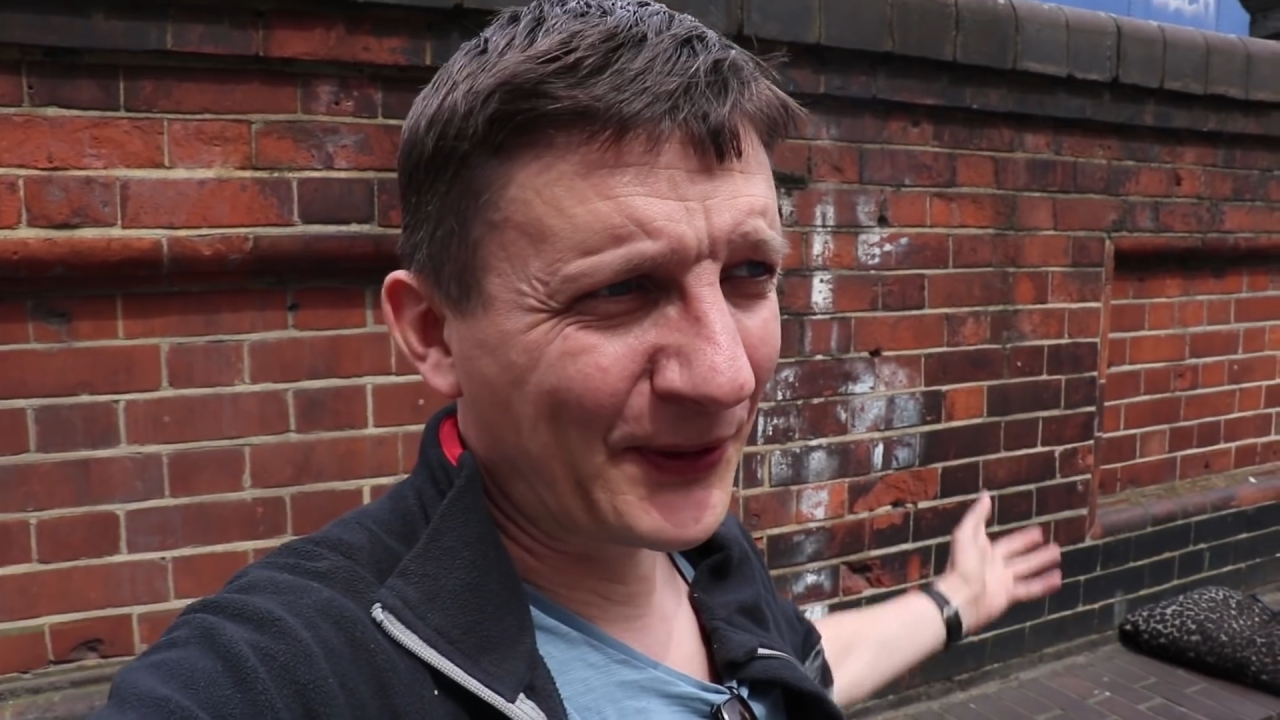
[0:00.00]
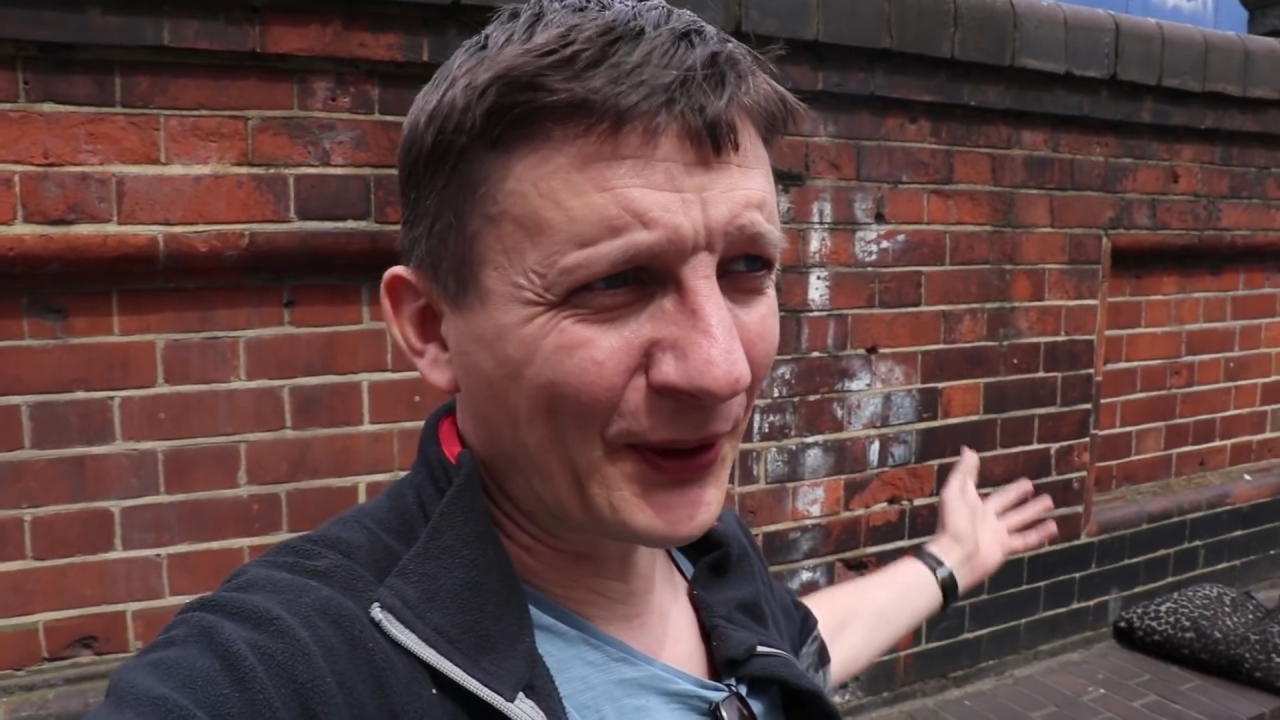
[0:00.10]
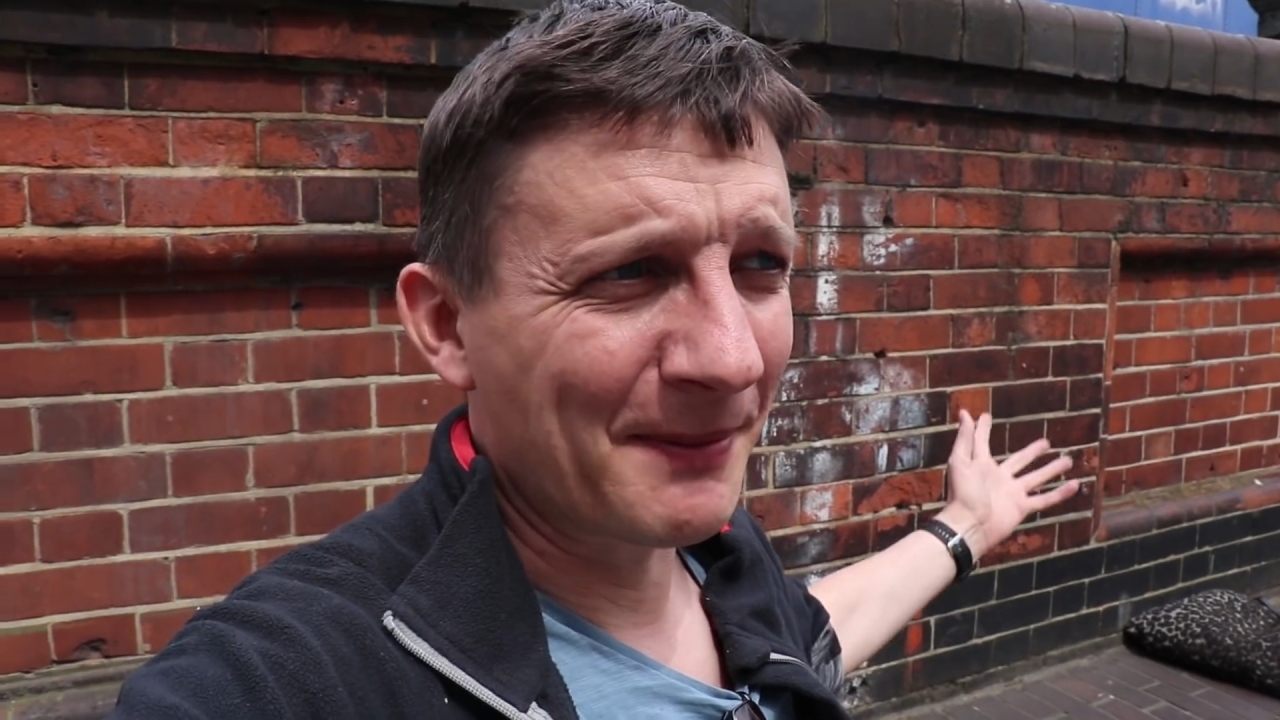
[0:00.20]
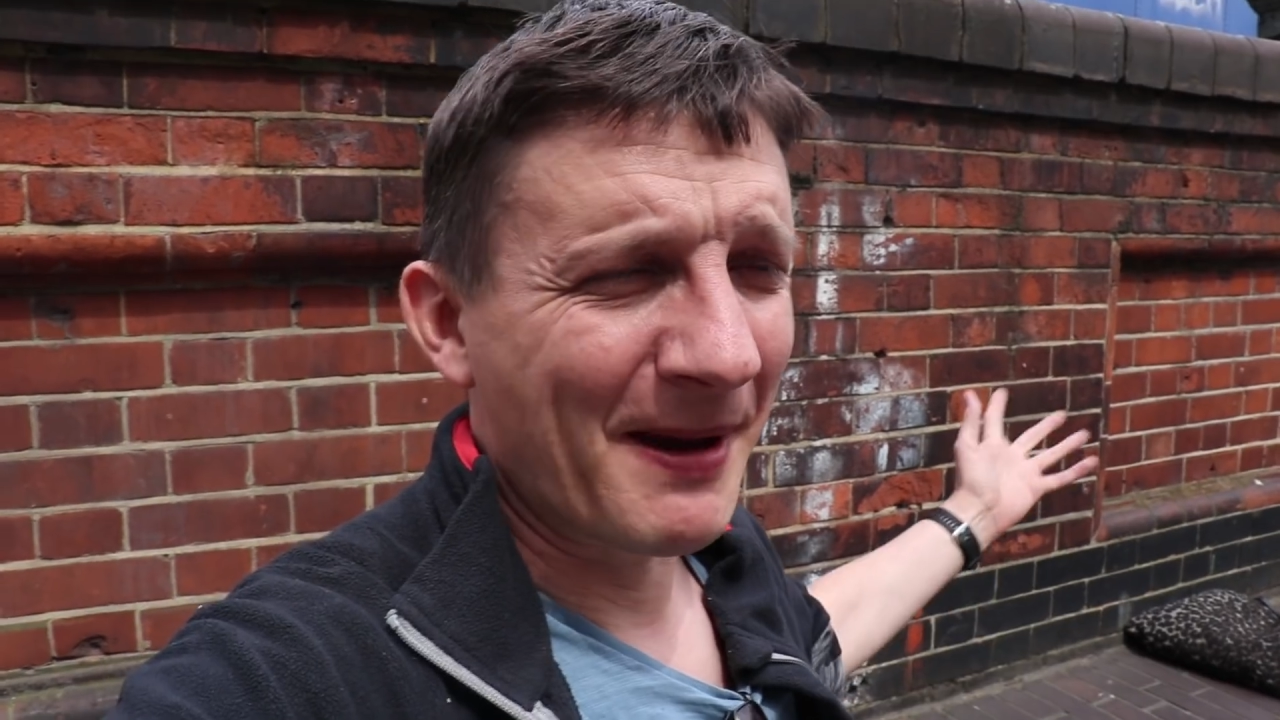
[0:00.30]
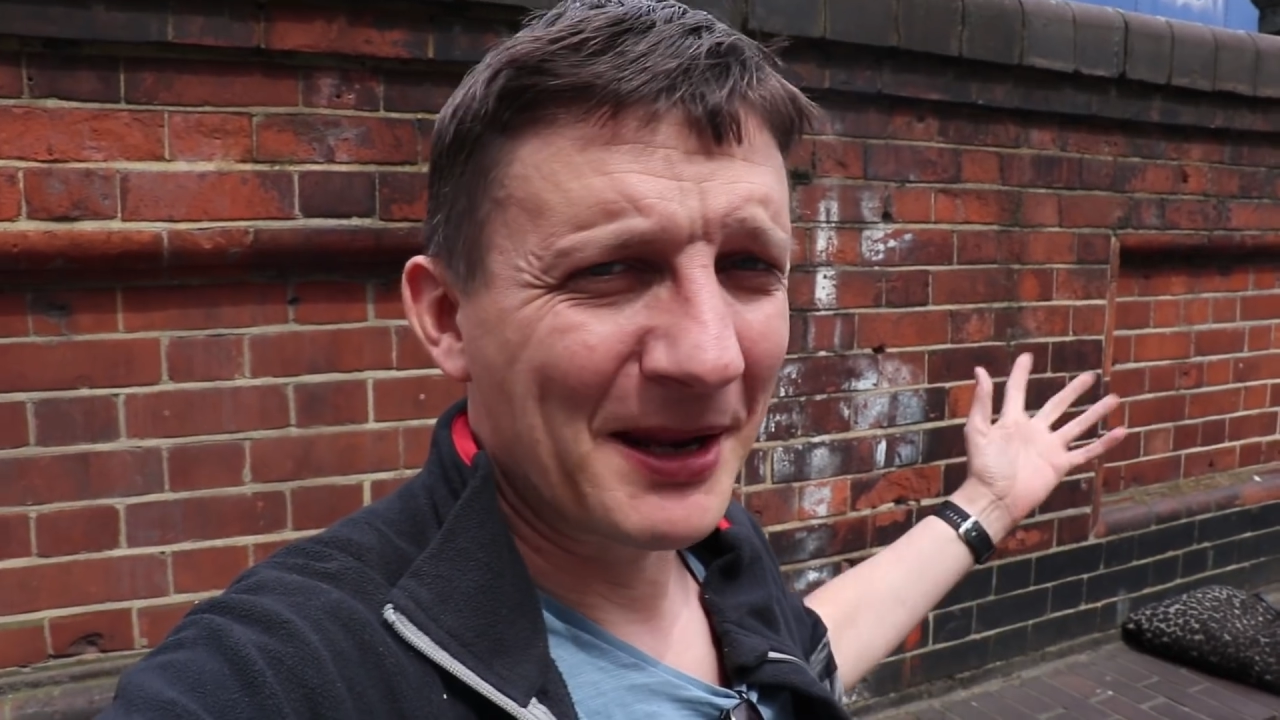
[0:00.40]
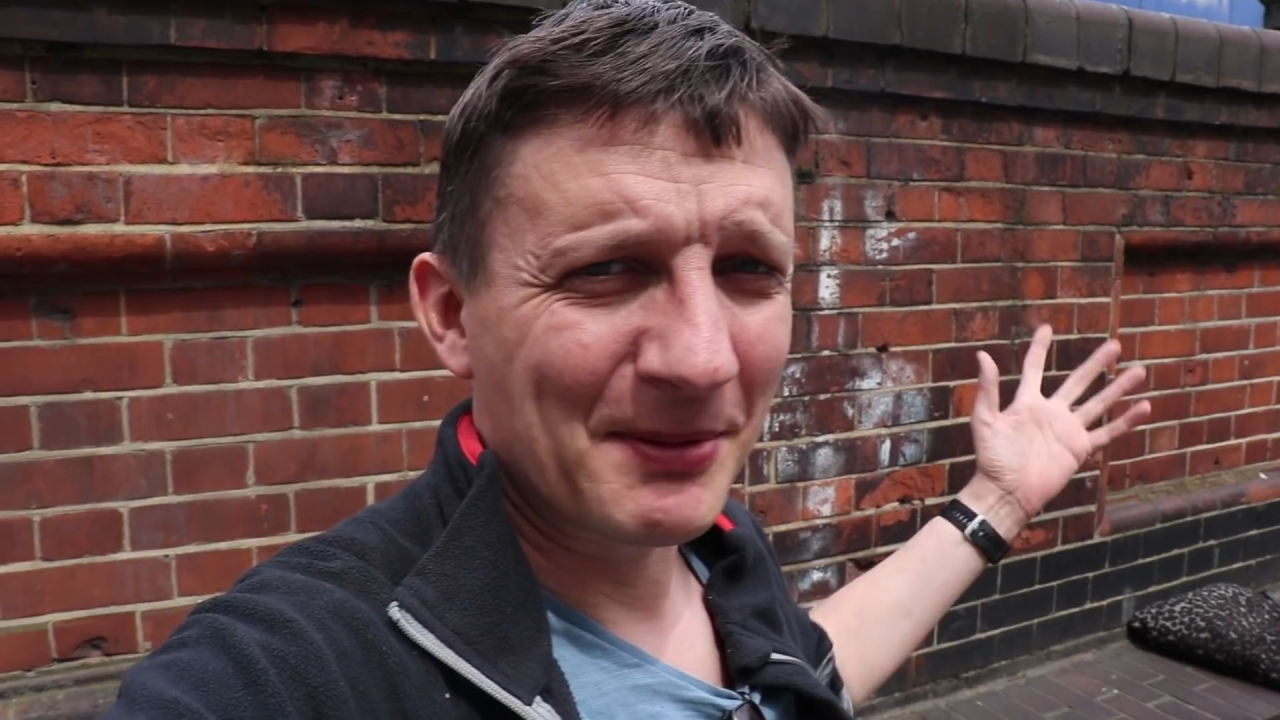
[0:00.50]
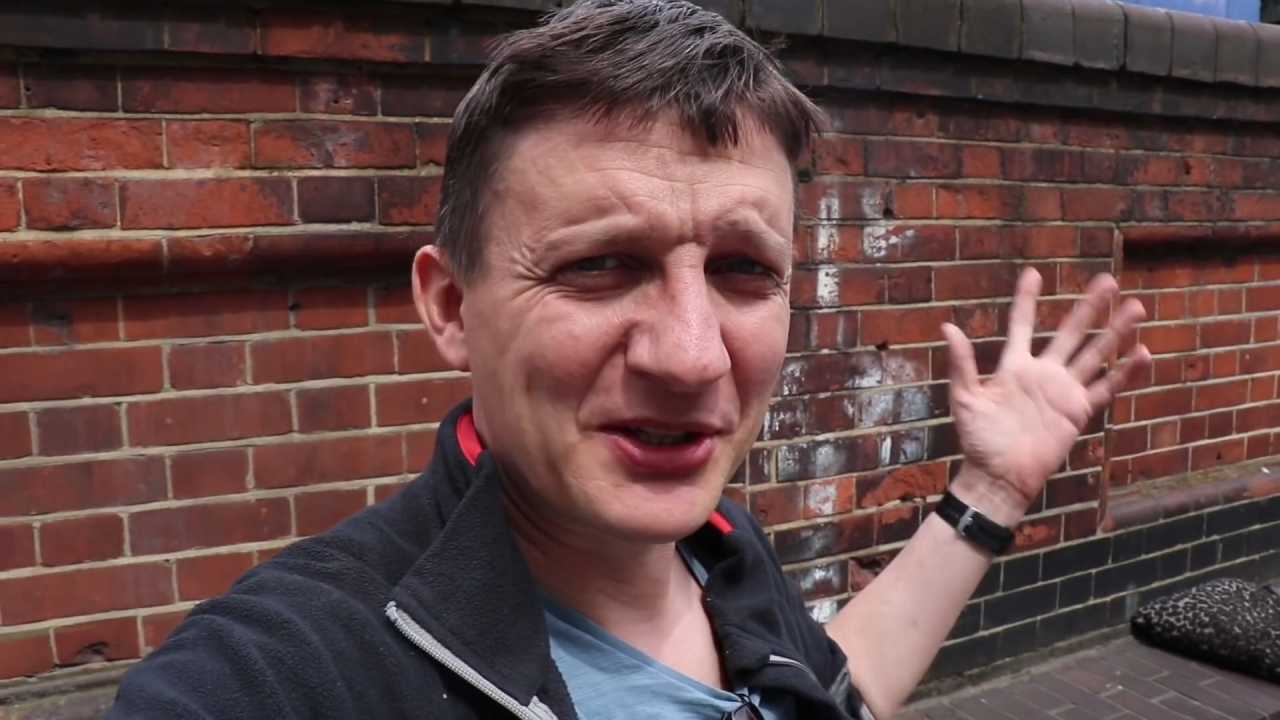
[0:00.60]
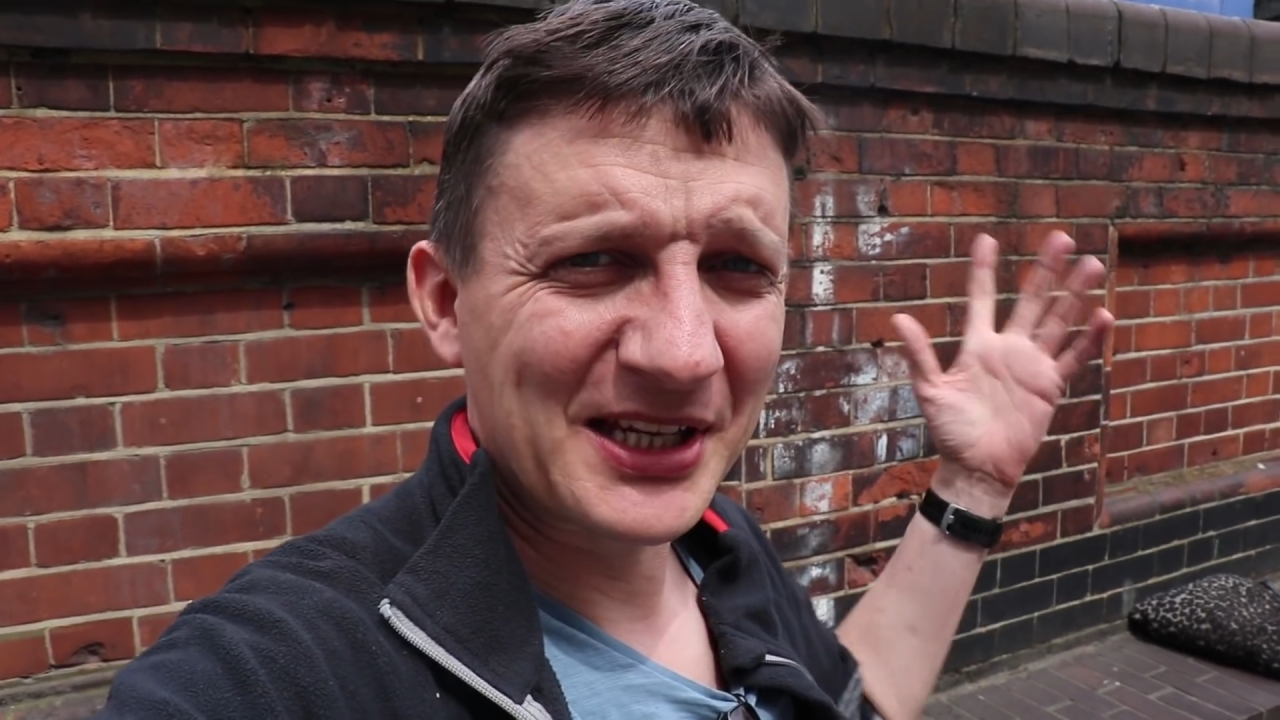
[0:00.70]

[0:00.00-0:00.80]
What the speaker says: forgotten about it because